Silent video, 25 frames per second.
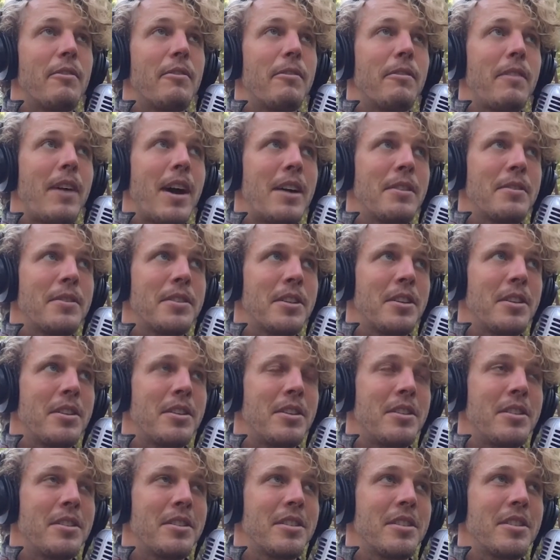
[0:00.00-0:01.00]
5
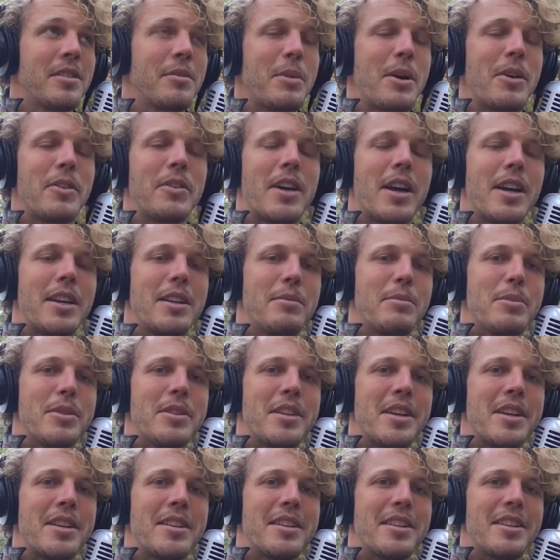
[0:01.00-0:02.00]
songs are about
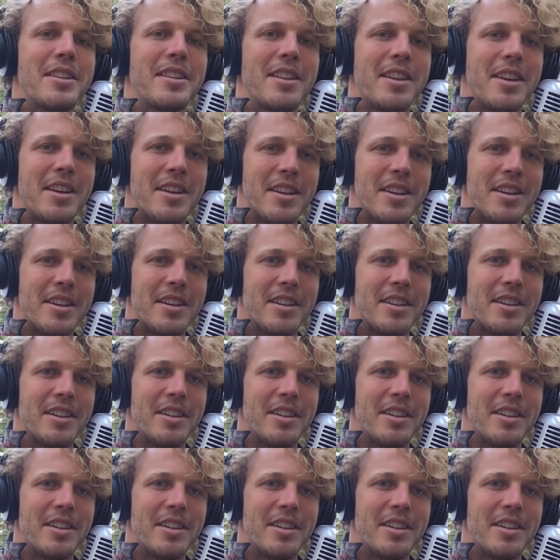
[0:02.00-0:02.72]
90% there.